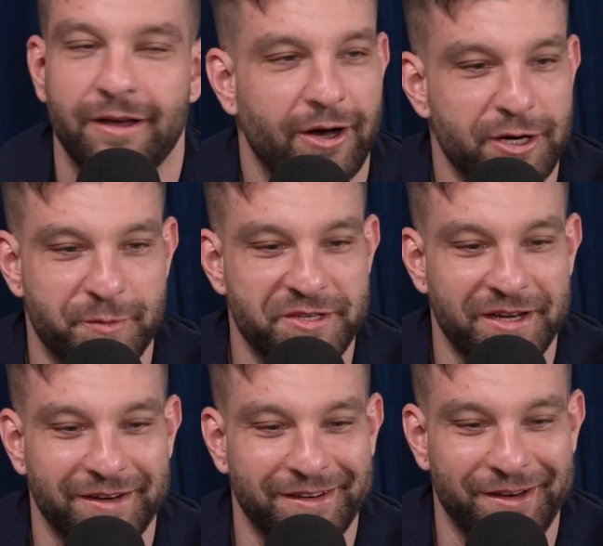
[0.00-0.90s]

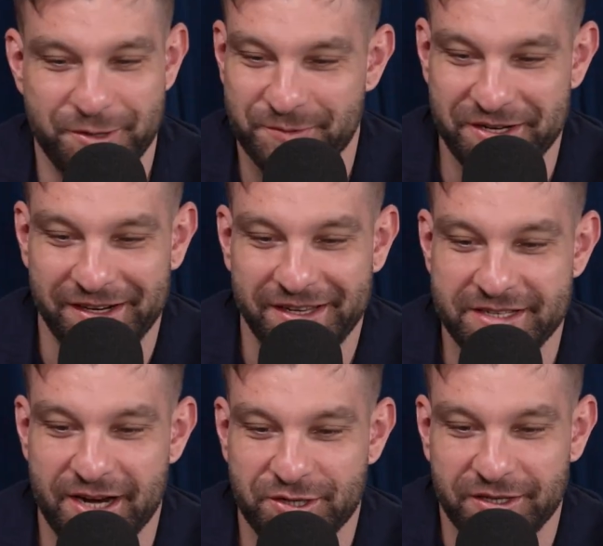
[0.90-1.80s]
100%. 100%. He's
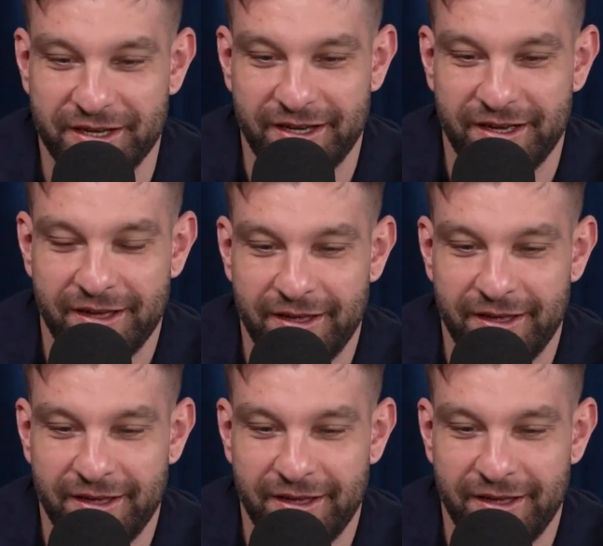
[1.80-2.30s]
actually